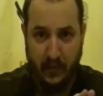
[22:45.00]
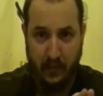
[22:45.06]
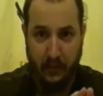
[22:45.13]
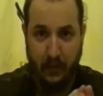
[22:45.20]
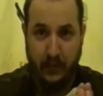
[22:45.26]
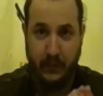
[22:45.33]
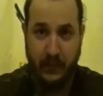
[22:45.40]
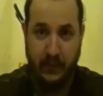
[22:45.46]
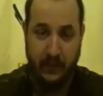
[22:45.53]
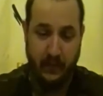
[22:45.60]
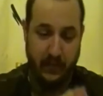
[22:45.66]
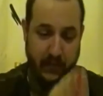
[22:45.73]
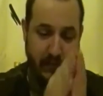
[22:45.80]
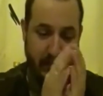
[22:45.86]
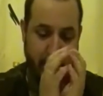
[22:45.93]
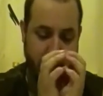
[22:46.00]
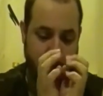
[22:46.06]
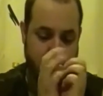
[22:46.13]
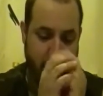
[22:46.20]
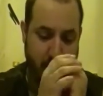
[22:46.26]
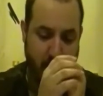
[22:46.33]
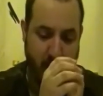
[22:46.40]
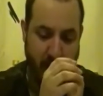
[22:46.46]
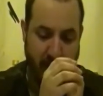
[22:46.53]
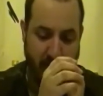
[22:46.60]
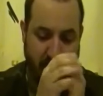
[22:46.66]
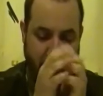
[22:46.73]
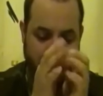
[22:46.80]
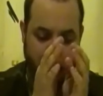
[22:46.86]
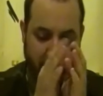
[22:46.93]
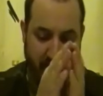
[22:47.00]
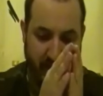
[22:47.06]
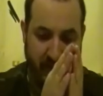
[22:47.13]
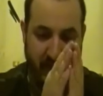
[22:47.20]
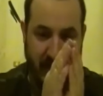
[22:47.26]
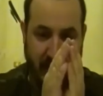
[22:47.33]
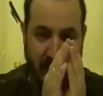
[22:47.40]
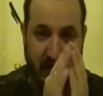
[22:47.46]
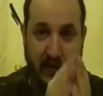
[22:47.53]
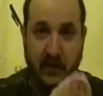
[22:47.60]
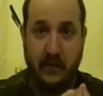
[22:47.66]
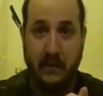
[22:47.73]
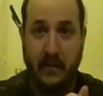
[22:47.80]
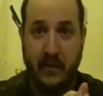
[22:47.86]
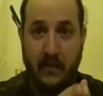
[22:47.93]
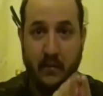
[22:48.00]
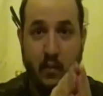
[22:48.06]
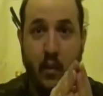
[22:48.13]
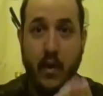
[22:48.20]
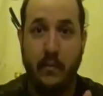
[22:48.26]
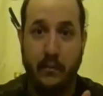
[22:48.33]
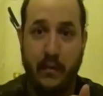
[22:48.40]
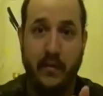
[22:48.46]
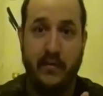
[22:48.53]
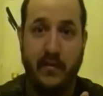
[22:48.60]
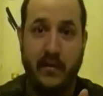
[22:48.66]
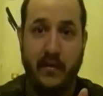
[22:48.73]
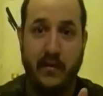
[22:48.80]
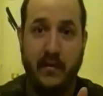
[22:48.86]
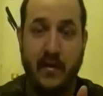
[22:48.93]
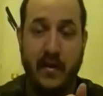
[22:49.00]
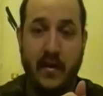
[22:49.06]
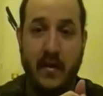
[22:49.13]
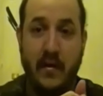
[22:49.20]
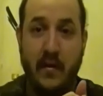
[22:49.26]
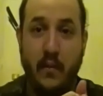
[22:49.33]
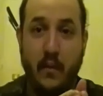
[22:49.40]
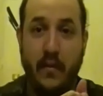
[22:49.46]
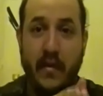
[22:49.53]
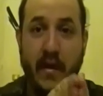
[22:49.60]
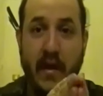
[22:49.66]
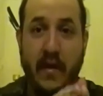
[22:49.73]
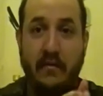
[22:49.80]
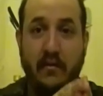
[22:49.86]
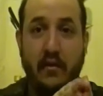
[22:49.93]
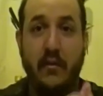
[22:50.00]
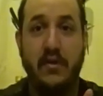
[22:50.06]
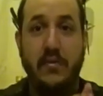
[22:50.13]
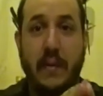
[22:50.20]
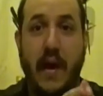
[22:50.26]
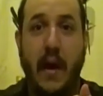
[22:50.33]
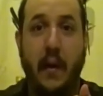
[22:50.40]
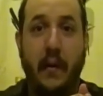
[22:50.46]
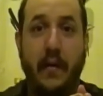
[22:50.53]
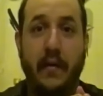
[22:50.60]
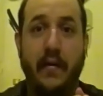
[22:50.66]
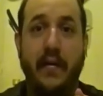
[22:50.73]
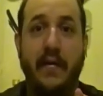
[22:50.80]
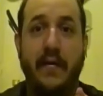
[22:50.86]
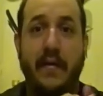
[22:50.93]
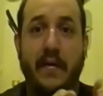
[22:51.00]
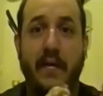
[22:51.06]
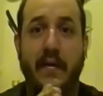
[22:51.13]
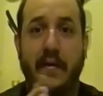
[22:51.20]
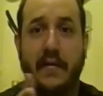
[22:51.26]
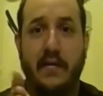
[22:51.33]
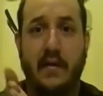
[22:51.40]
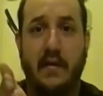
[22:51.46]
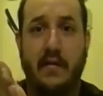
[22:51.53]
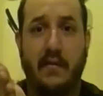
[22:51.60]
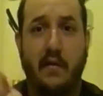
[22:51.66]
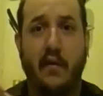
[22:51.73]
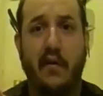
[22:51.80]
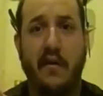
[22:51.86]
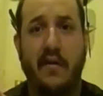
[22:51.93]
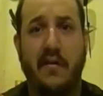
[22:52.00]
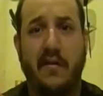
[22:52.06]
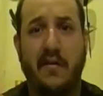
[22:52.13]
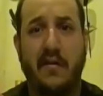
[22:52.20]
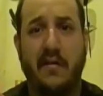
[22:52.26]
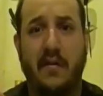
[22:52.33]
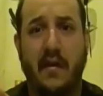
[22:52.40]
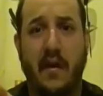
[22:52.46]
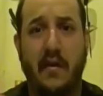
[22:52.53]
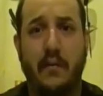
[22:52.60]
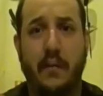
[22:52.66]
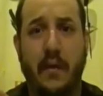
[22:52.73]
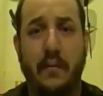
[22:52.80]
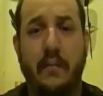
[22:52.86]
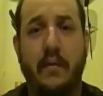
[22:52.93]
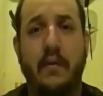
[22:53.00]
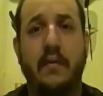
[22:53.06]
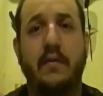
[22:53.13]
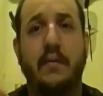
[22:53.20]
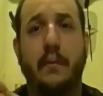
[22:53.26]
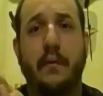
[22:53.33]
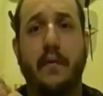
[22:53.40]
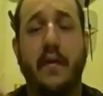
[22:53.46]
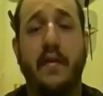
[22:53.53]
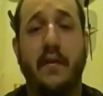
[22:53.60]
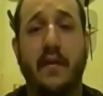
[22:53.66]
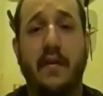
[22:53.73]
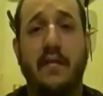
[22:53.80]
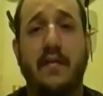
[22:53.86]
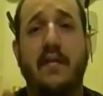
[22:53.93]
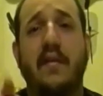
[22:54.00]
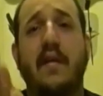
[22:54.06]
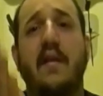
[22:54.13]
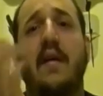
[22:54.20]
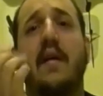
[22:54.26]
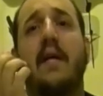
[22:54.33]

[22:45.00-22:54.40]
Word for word: agreement, which of course is not good because one person would then have too much power to force the other people. to prevent this,